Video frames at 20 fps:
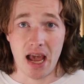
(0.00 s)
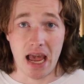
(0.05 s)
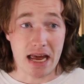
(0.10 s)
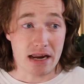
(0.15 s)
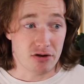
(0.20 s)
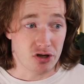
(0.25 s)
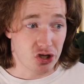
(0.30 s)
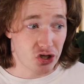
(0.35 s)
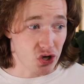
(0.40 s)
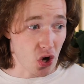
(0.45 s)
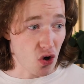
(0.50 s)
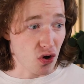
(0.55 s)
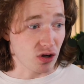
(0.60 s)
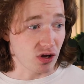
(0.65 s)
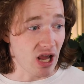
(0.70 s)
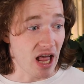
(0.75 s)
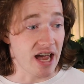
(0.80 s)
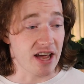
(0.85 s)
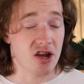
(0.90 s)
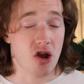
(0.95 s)
and
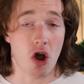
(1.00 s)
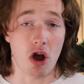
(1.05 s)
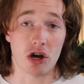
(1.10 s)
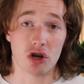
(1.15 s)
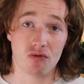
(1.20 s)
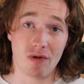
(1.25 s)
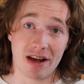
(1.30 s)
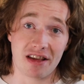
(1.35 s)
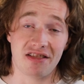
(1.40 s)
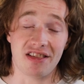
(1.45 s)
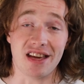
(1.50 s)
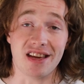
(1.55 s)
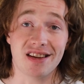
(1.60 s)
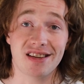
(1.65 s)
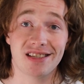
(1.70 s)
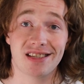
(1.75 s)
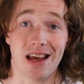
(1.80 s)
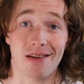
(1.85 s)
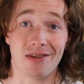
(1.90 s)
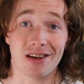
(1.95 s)
shark-like
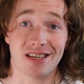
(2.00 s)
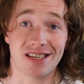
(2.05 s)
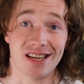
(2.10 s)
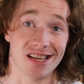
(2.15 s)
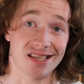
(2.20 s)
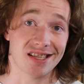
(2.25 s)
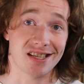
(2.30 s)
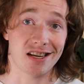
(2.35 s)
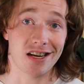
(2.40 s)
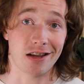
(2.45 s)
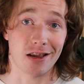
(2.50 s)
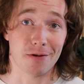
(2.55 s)
chondrichthyans have existed